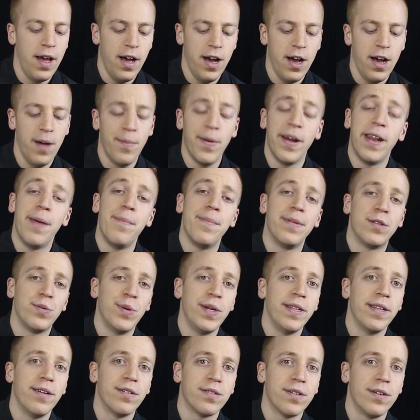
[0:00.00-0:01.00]
and in
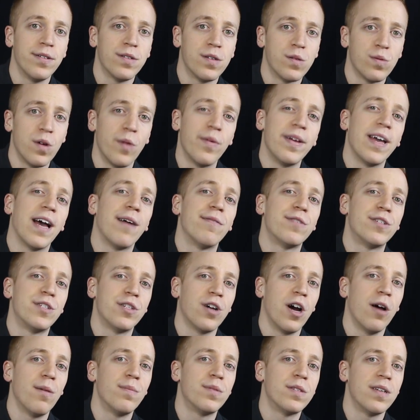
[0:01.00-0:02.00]
between those notes as well we have
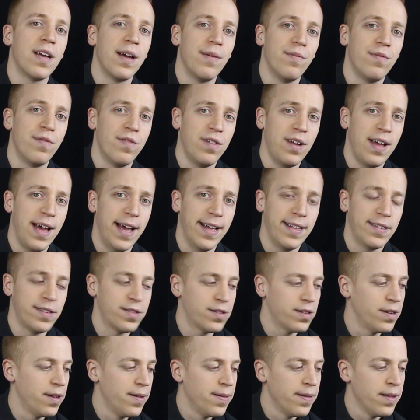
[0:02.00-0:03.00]
sharps and
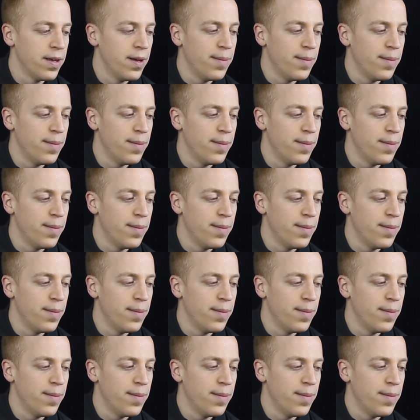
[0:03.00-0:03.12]
flats.